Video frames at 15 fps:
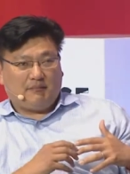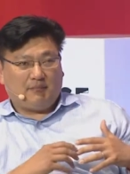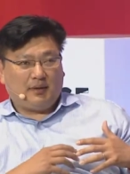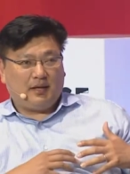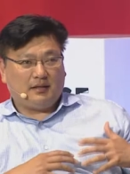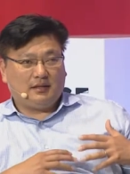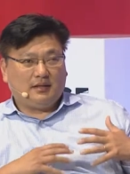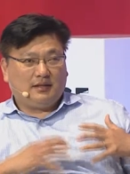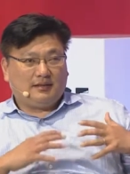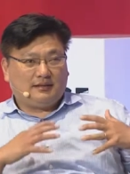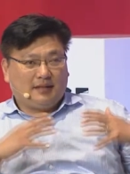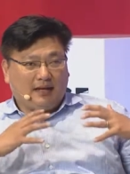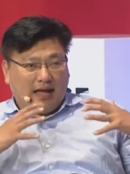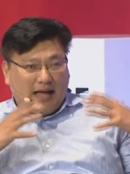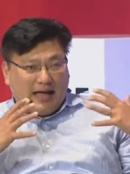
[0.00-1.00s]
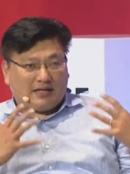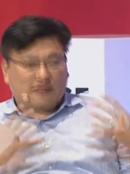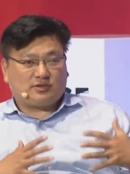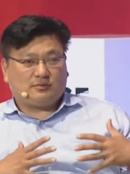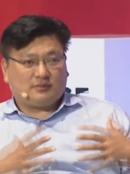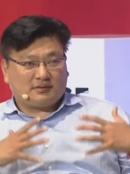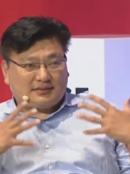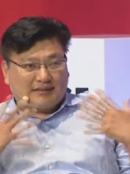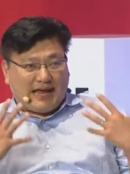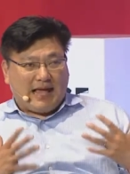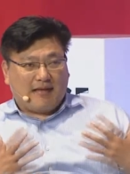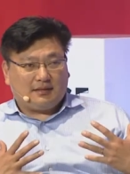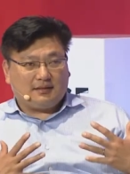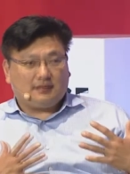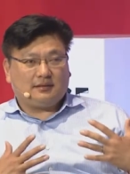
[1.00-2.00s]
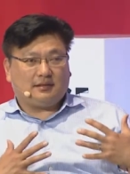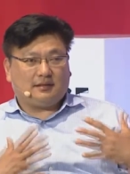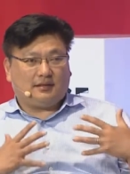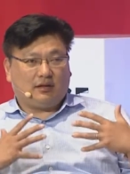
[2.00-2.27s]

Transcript: but the actual talent